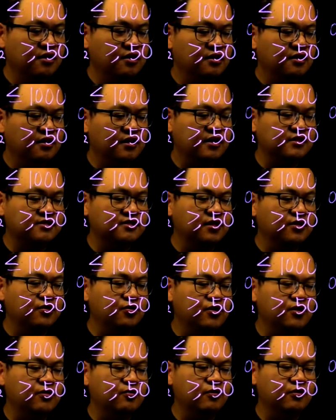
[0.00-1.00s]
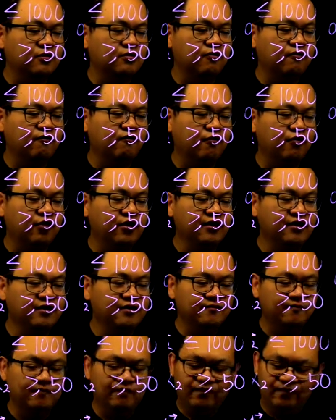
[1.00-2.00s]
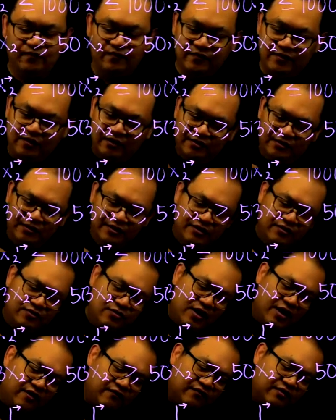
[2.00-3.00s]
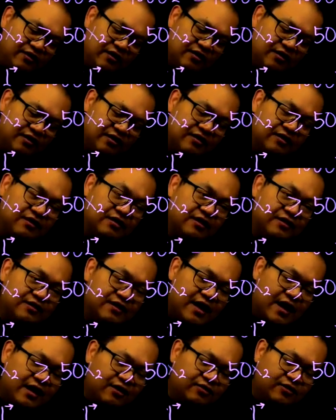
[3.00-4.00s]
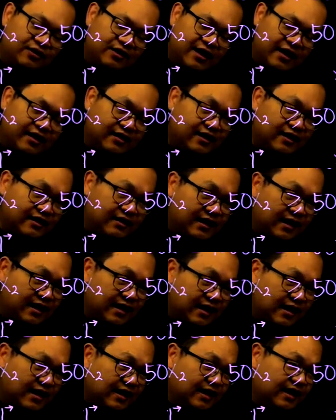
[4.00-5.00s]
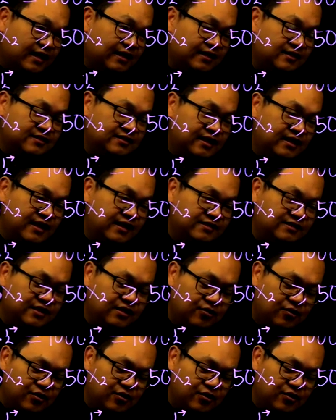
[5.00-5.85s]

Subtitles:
less than or equal to 4. No? You have the diagonal line, and it's a less than or